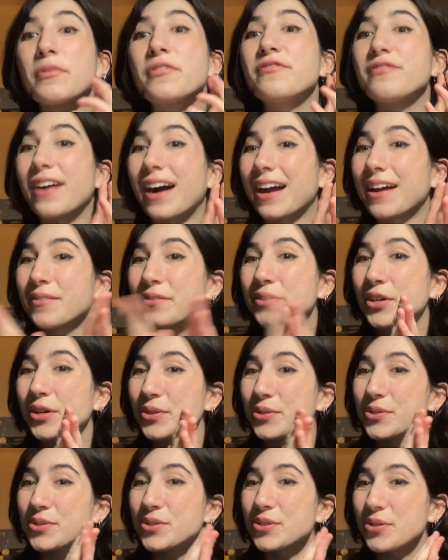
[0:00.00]
5
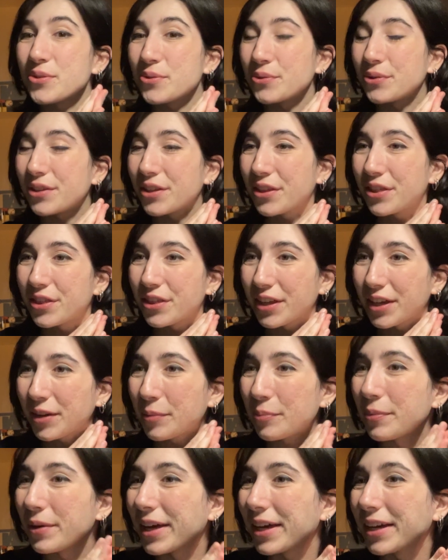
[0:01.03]
goes to the Think
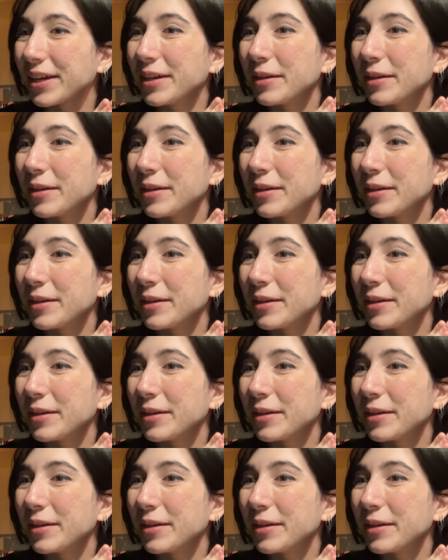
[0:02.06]
Big